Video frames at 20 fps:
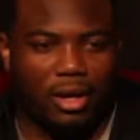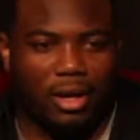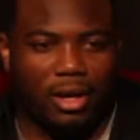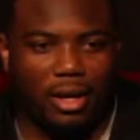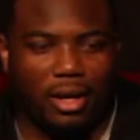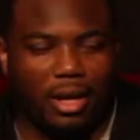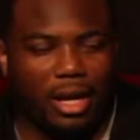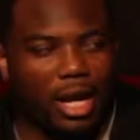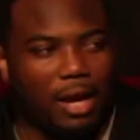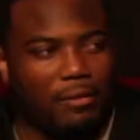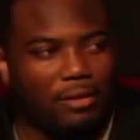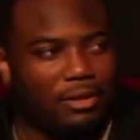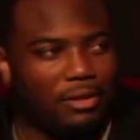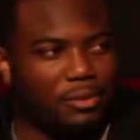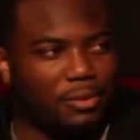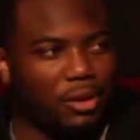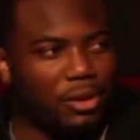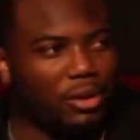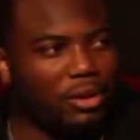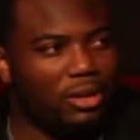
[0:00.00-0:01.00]
and having some
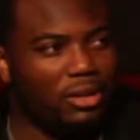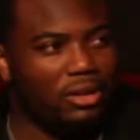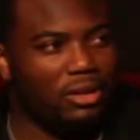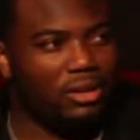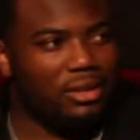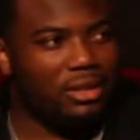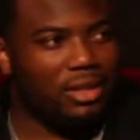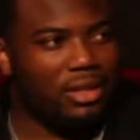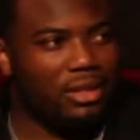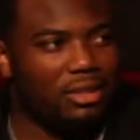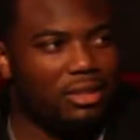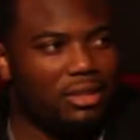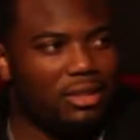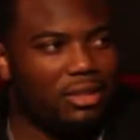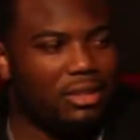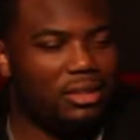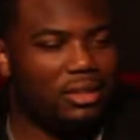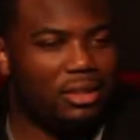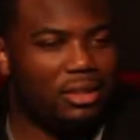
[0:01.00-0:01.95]
early success.